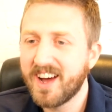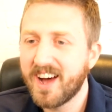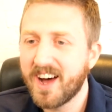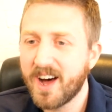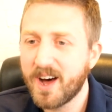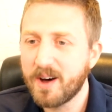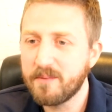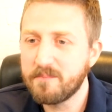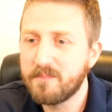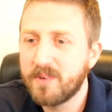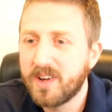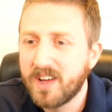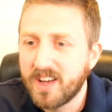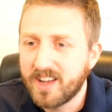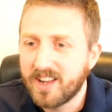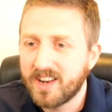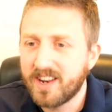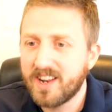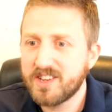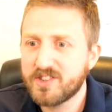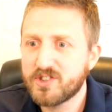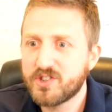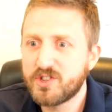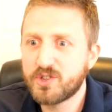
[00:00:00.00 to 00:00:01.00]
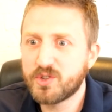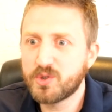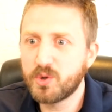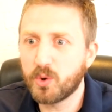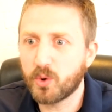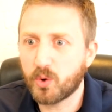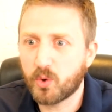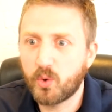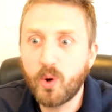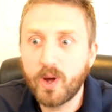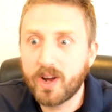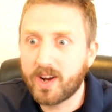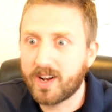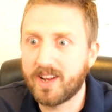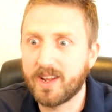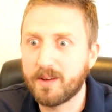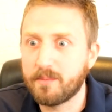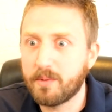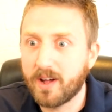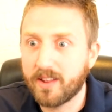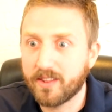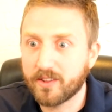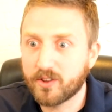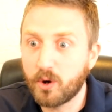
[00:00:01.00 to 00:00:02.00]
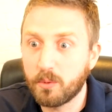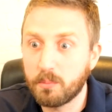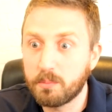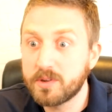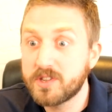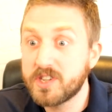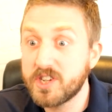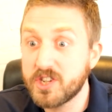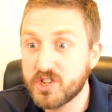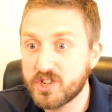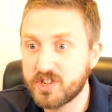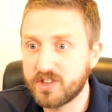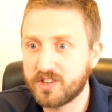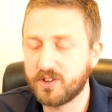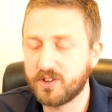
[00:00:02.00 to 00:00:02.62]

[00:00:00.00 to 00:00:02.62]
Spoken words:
Let's just talk quickly about the competition that